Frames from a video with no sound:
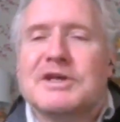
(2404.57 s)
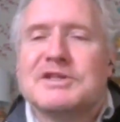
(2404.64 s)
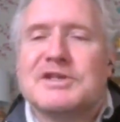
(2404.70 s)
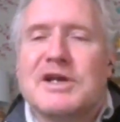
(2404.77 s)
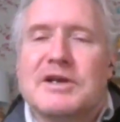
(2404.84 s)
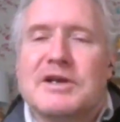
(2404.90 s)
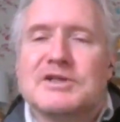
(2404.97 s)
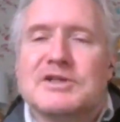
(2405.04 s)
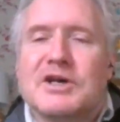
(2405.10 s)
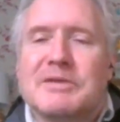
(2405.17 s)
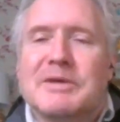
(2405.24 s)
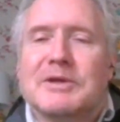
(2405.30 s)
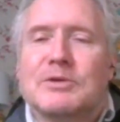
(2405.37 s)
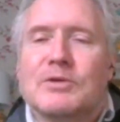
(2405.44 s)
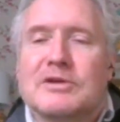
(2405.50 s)
because any
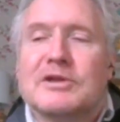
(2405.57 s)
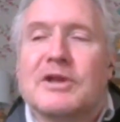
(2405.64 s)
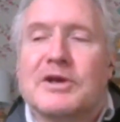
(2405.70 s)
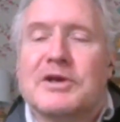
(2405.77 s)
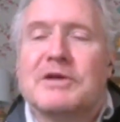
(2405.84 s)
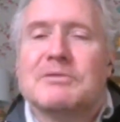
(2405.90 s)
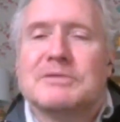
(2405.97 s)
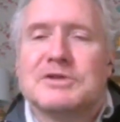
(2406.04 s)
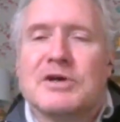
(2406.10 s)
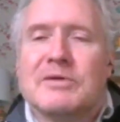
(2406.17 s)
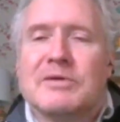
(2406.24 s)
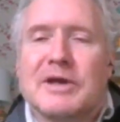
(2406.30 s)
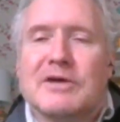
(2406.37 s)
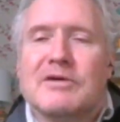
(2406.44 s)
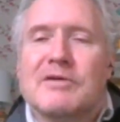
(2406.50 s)
time it looked like it
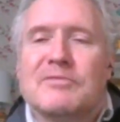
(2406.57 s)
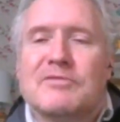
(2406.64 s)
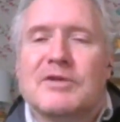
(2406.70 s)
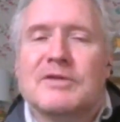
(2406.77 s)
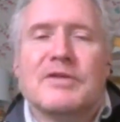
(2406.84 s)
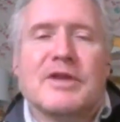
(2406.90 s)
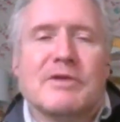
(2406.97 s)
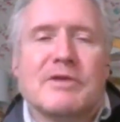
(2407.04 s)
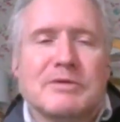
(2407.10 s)
was going out of print,